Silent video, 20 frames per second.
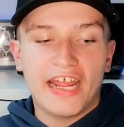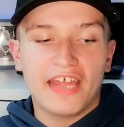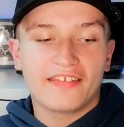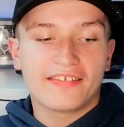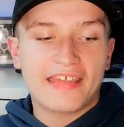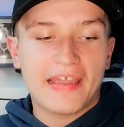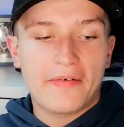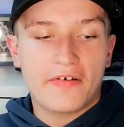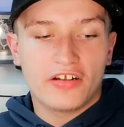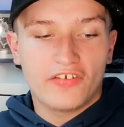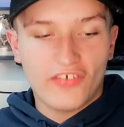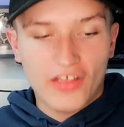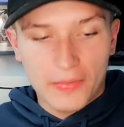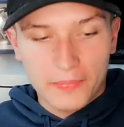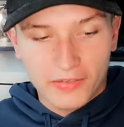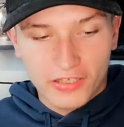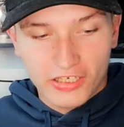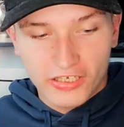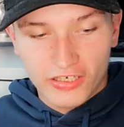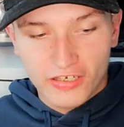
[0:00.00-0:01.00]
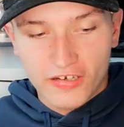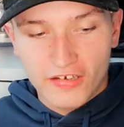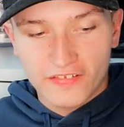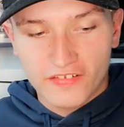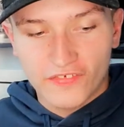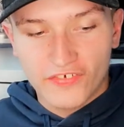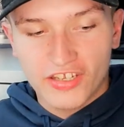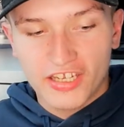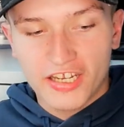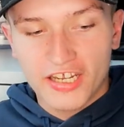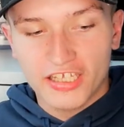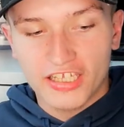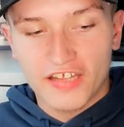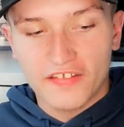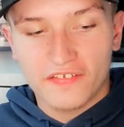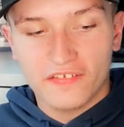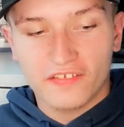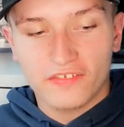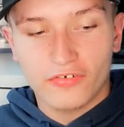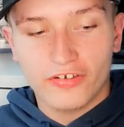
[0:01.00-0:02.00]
had to get rid of it because I think I listened